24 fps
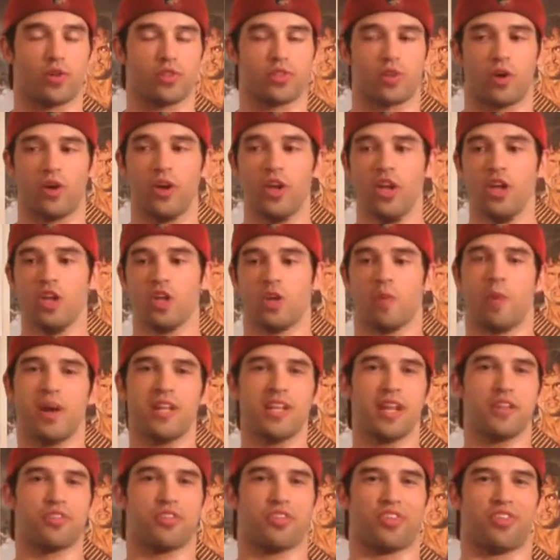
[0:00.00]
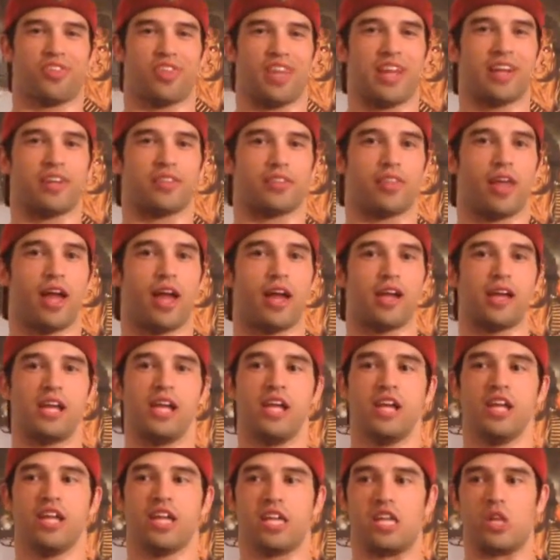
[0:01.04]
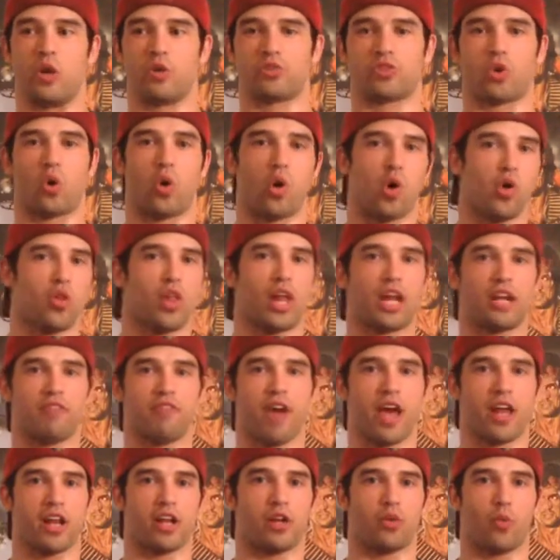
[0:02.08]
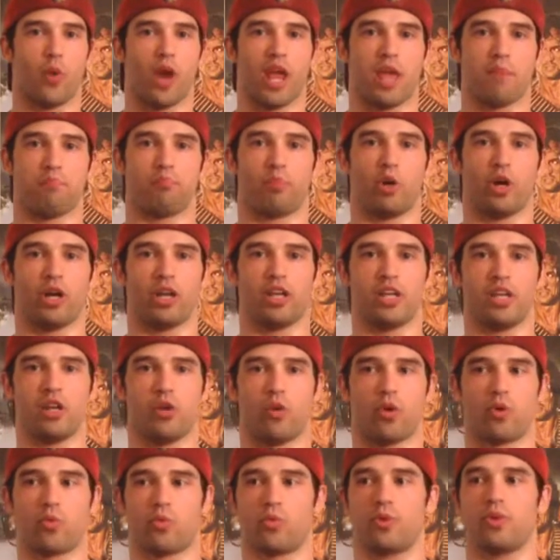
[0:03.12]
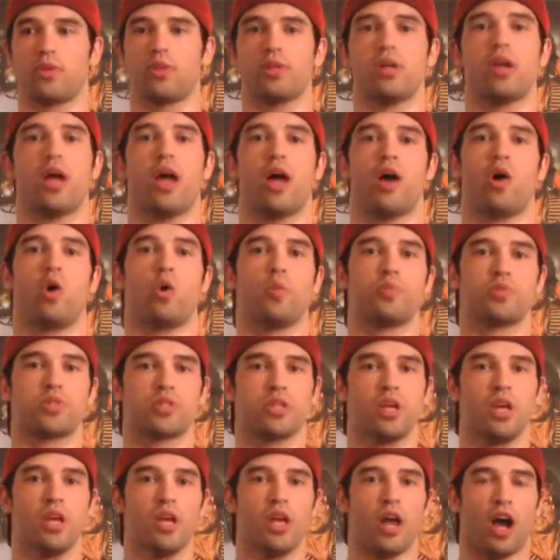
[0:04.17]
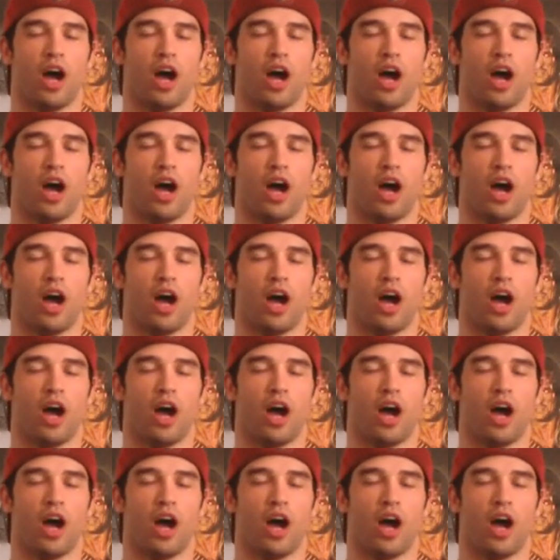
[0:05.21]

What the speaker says: So you might not think that, you know, it's a whole lot of added weight, but you know, it really helps